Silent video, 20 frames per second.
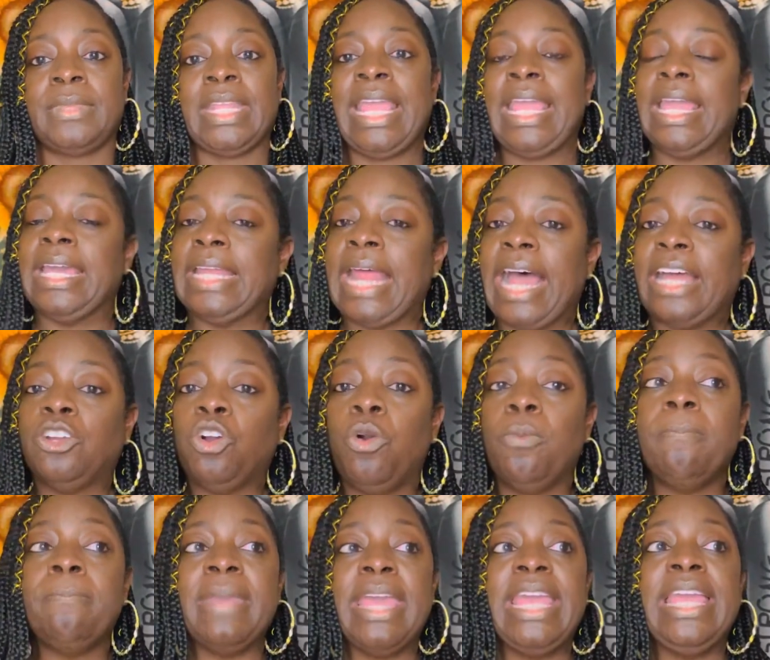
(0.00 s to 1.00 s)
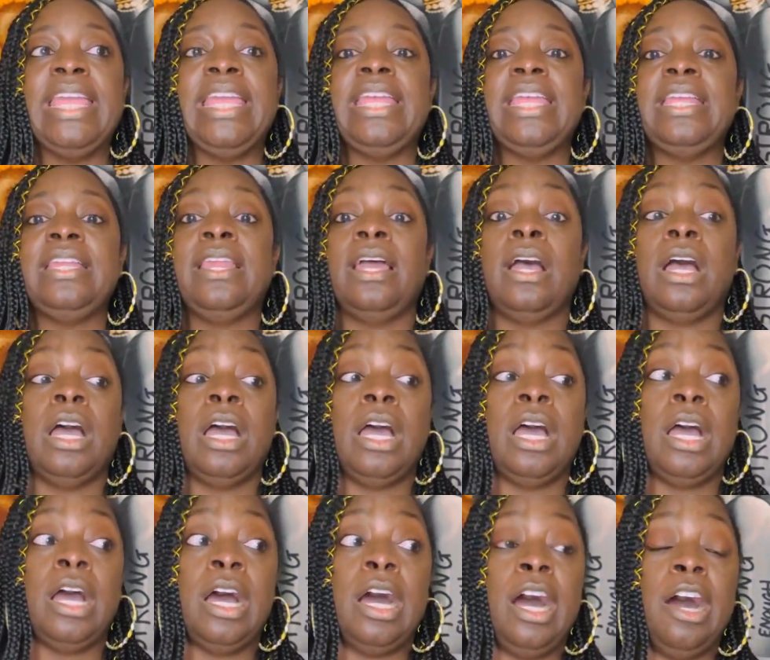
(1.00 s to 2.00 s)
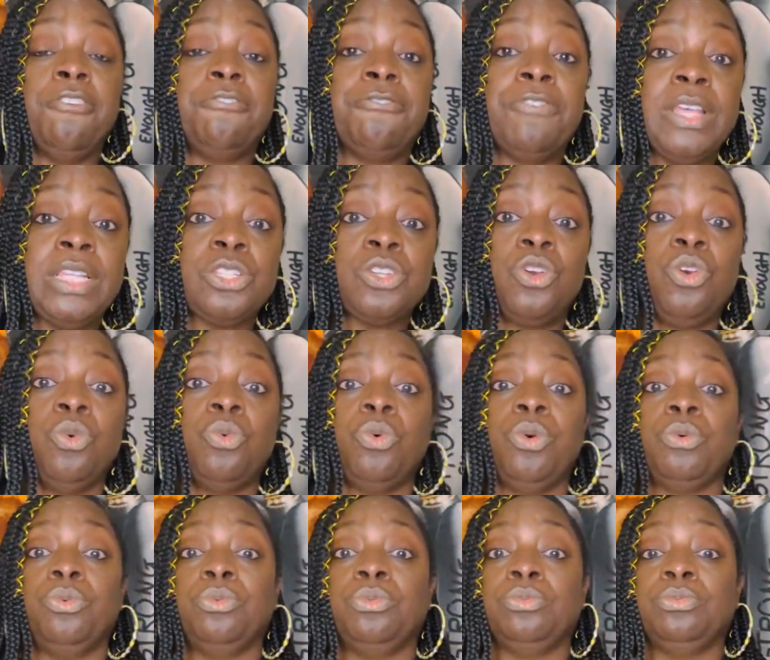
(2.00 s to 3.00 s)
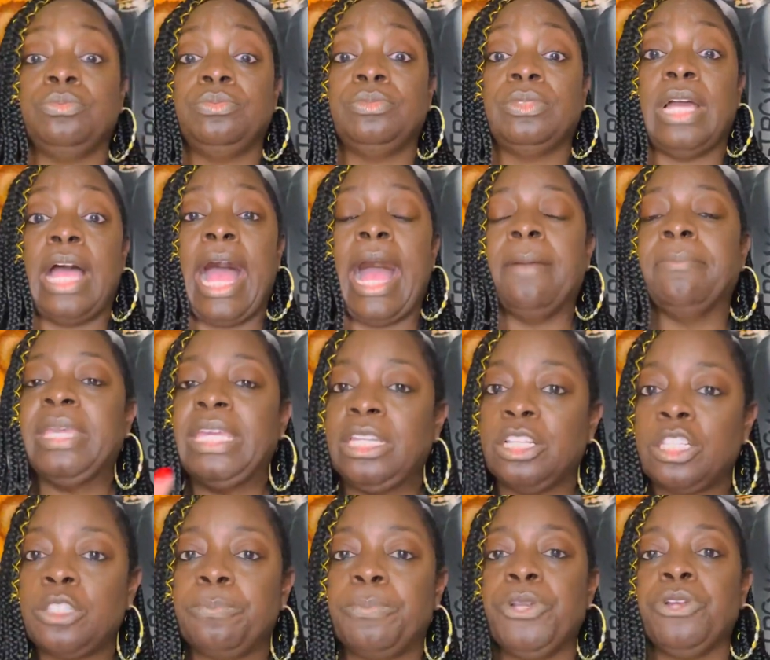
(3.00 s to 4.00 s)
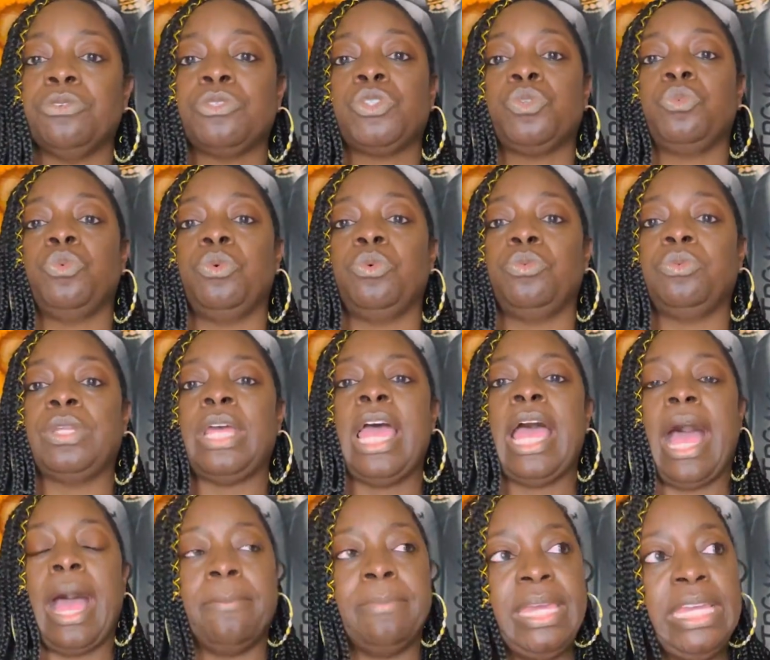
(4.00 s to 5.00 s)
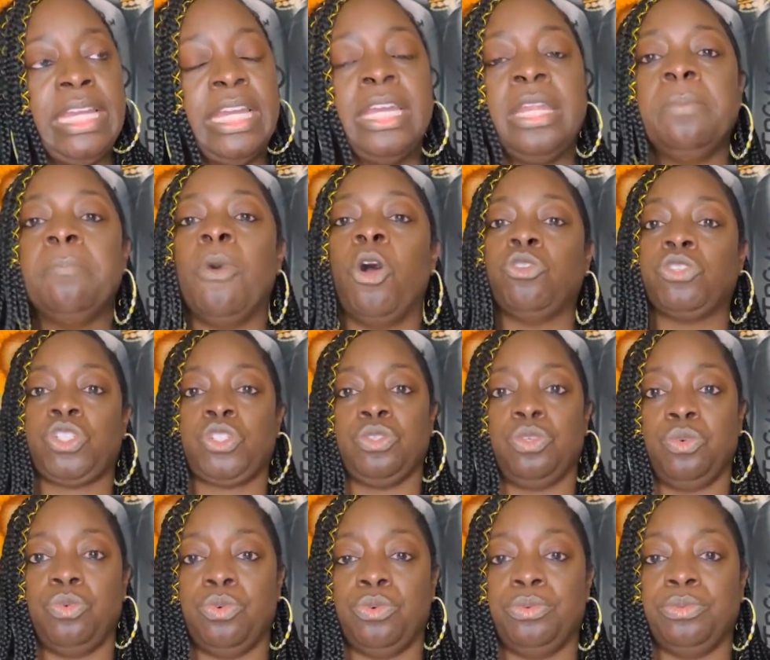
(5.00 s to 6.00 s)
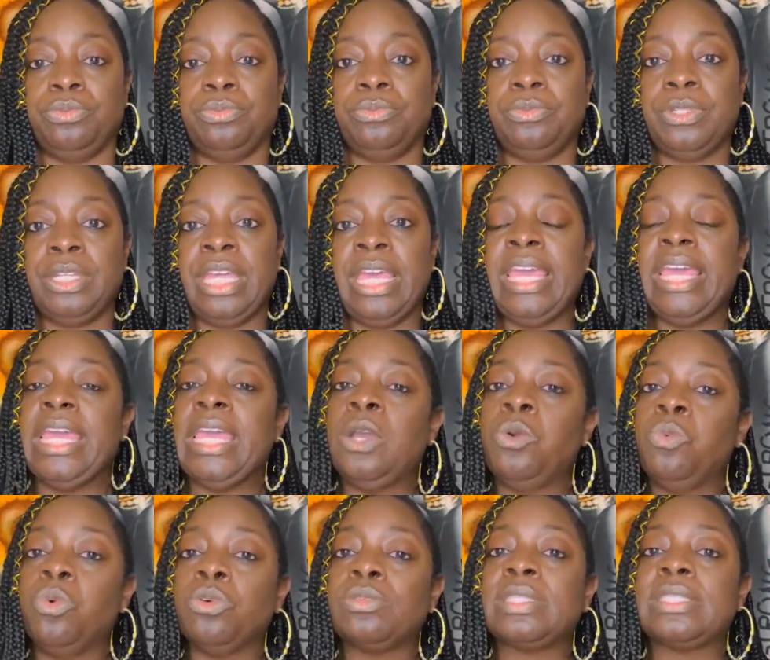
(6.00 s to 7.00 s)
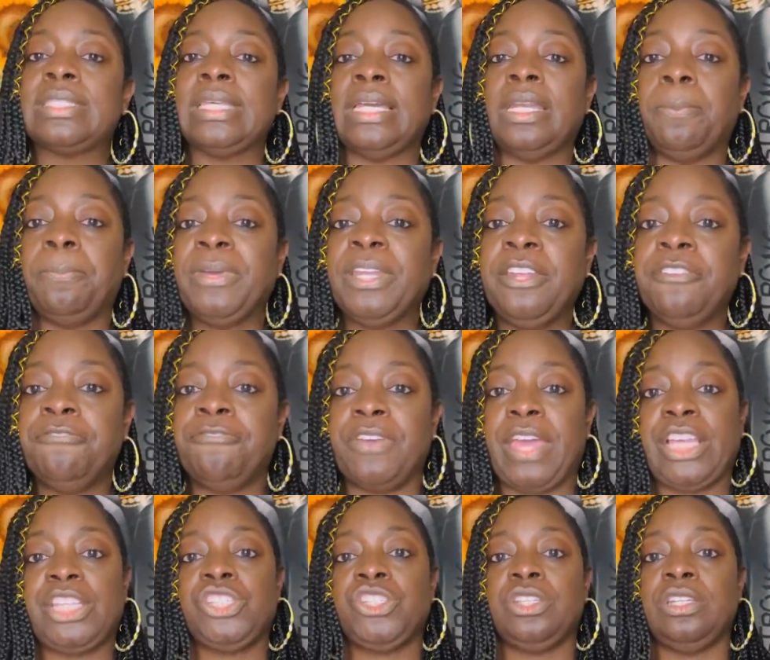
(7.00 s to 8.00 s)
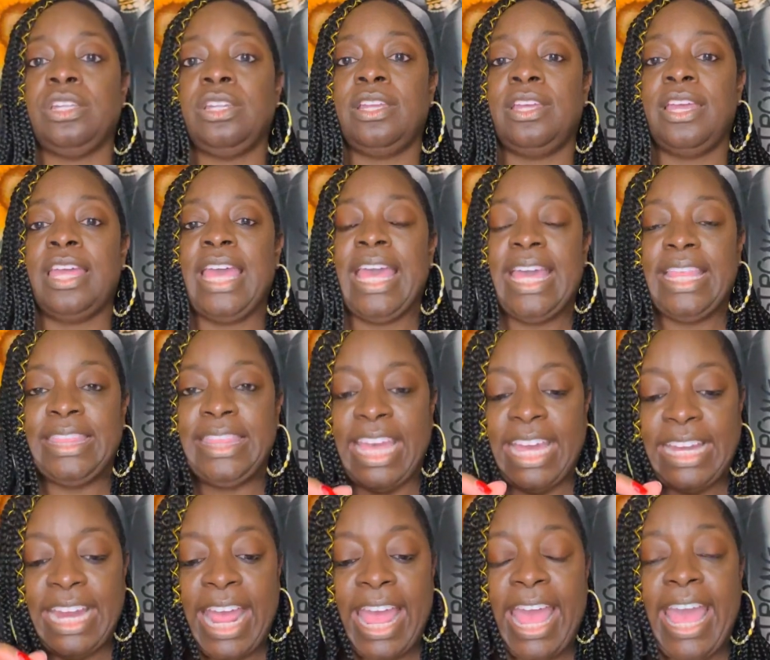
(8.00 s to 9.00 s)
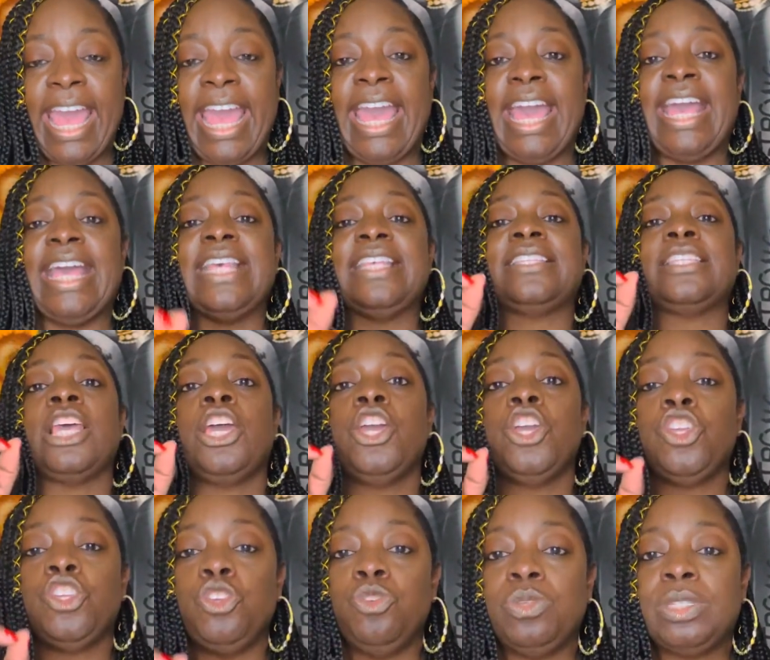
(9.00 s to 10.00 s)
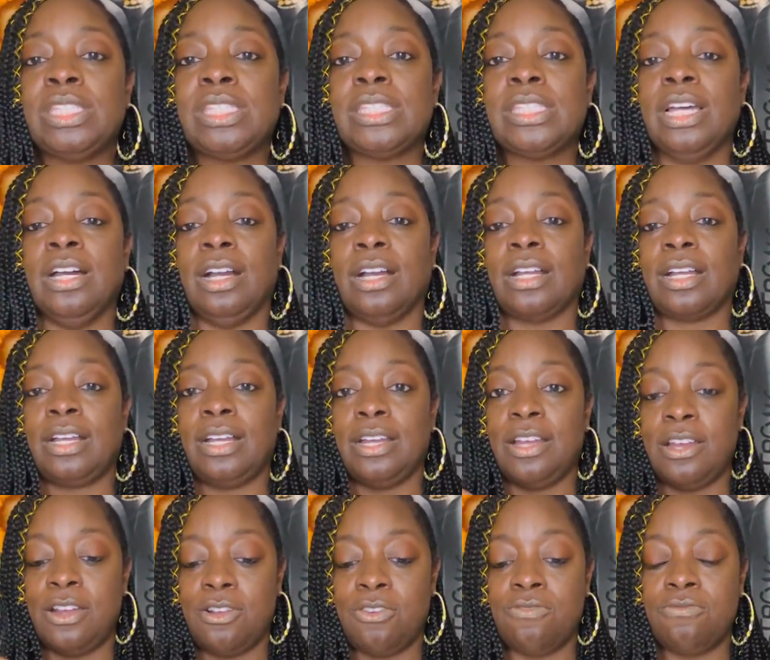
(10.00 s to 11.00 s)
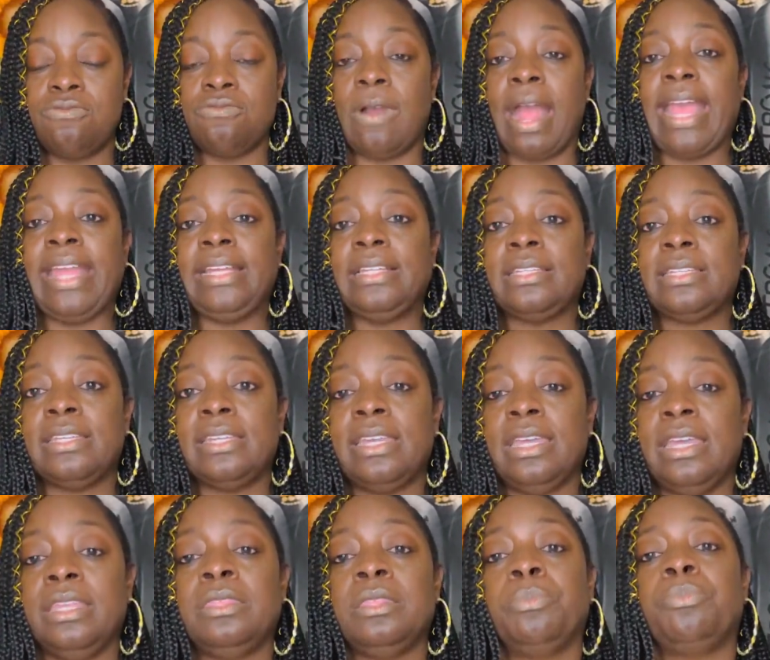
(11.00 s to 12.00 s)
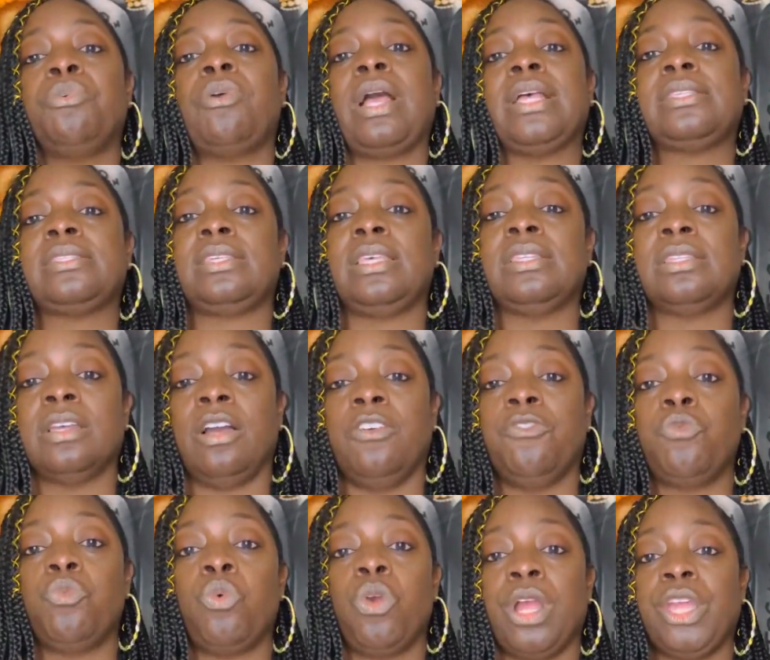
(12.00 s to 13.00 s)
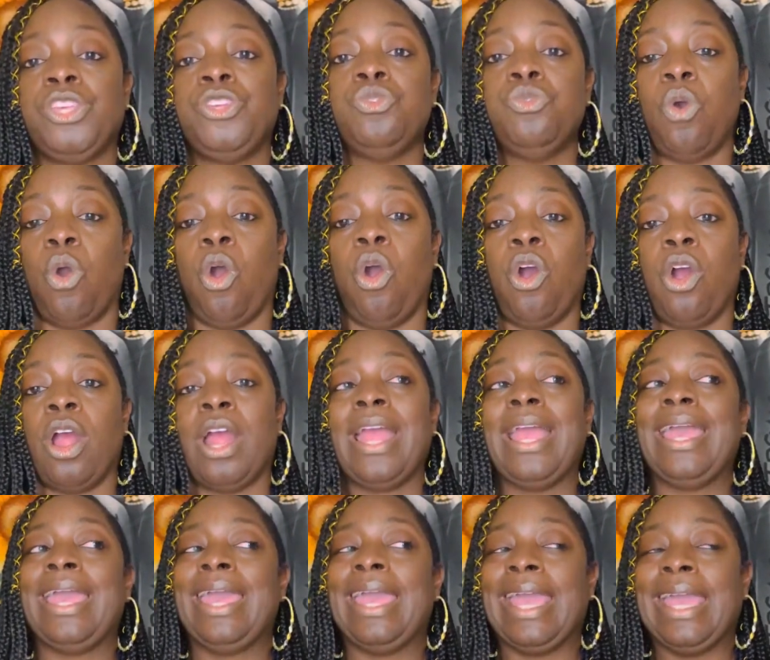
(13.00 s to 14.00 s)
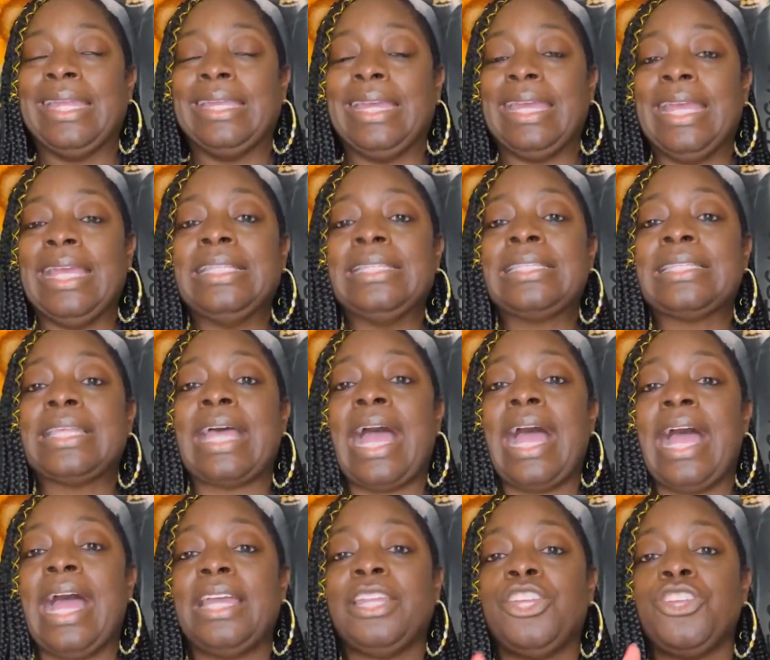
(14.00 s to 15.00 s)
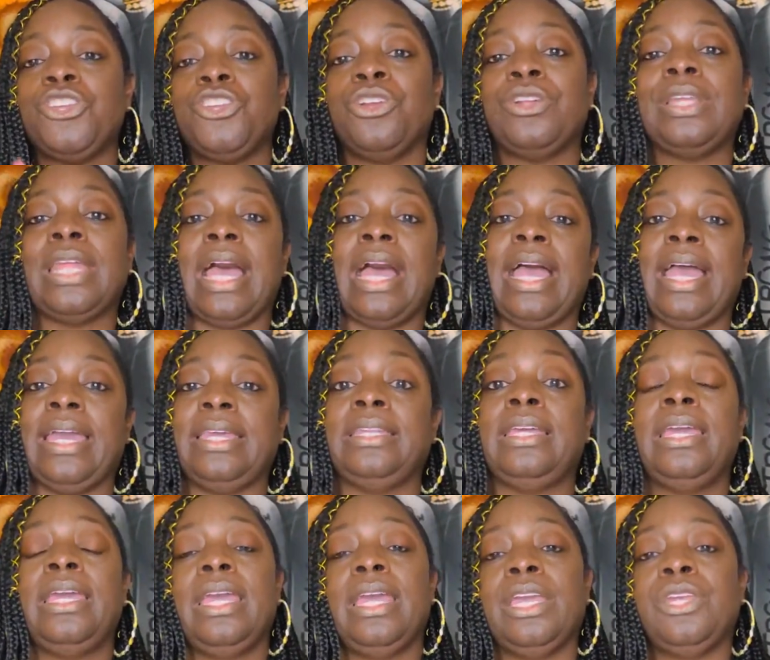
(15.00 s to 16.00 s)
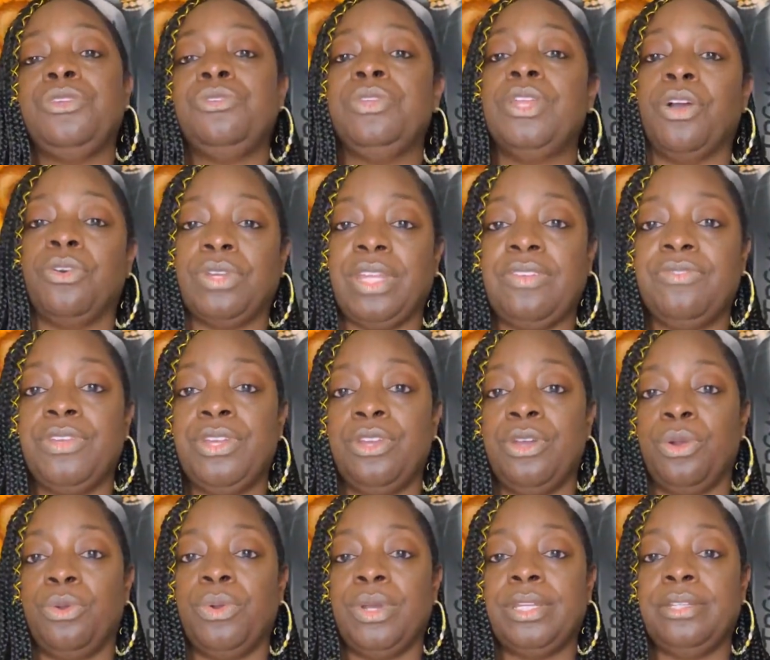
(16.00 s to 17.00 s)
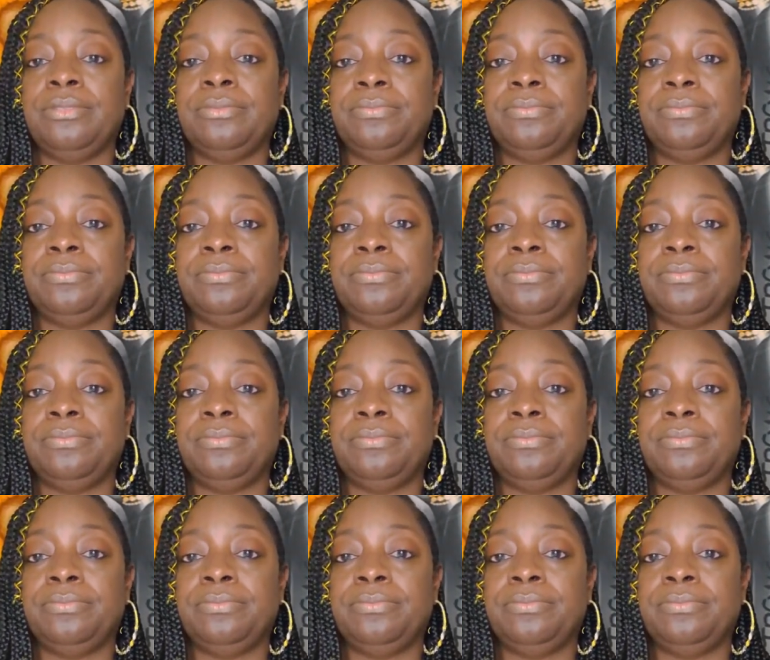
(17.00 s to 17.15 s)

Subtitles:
And I don't mean a physical wound. I mean a spiritual wound. I mean an emotional wound. It will set up an infection that has you stuck right in the process of where you are. And inside, you're dying and you don't even know it.